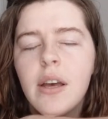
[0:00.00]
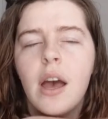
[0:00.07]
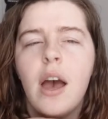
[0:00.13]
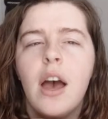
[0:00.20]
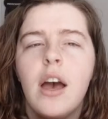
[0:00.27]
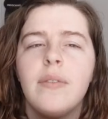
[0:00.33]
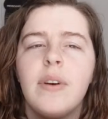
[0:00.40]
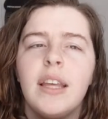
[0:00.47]

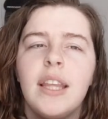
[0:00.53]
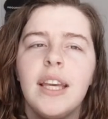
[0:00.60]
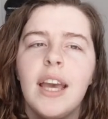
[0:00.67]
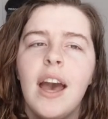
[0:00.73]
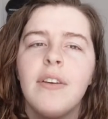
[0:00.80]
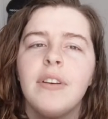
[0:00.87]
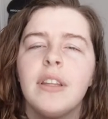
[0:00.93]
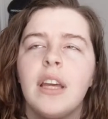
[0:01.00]
I think
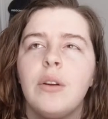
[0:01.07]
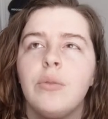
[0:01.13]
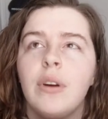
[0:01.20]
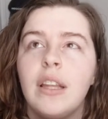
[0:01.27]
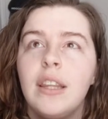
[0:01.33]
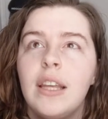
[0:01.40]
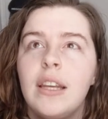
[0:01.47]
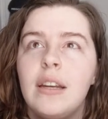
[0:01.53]
having, like,
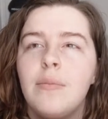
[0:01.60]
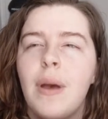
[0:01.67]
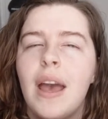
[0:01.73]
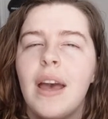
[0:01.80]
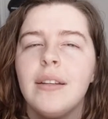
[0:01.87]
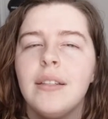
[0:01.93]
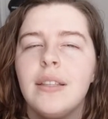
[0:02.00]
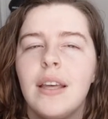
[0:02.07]
red linen
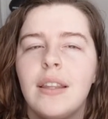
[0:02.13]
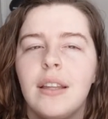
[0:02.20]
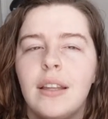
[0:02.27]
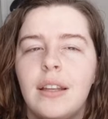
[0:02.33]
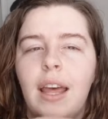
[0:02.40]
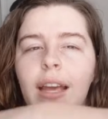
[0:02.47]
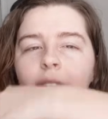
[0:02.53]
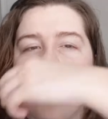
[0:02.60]
pants and
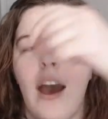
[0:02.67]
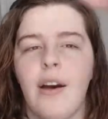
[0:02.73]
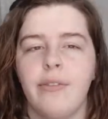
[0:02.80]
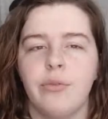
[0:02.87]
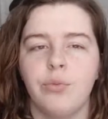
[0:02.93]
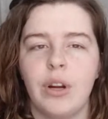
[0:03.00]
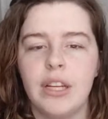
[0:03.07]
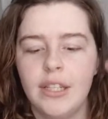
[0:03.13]
then, like,
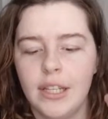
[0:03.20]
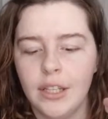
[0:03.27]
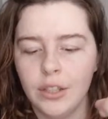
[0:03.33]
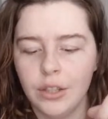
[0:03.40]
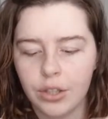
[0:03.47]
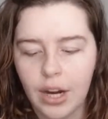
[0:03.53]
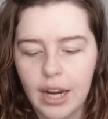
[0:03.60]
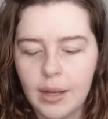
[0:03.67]
have racing
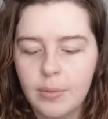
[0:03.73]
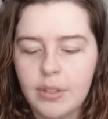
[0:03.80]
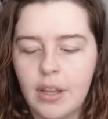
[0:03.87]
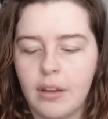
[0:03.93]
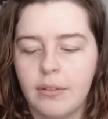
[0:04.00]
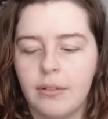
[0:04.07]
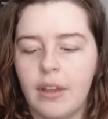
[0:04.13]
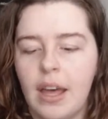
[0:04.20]
stripes
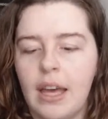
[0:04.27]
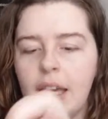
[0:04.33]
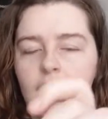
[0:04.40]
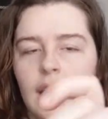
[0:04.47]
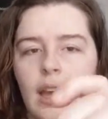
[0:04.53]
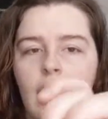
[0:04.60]
of, like,